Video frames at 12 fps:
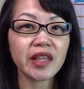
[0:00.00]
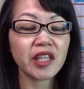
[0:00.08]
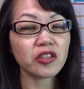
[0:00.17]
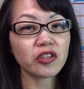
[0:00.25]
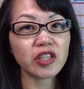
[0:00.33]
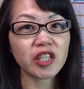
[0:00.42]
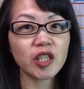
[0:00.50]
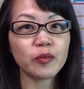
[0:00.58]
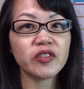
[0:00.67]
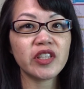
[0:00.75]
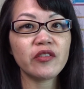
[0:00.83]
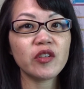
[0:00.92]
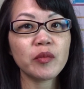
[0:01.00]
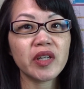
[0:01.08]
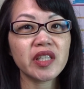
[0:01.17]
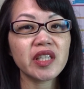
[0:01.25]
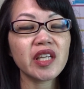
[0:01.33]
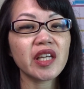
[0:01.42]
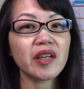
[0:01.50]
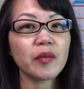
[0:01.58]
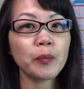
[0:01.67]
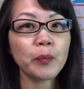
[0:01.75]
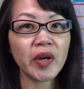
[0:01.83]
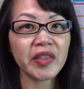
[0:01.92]
and then you're going to keep saving money
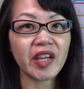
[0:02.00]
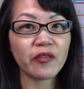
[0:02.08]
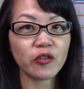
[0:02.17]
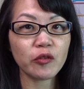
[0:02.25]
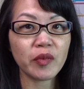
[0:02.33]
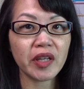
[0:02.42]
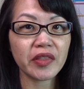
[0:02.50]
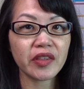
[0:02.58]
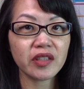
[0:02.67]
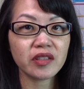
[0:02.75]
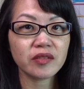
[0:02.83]
month after month.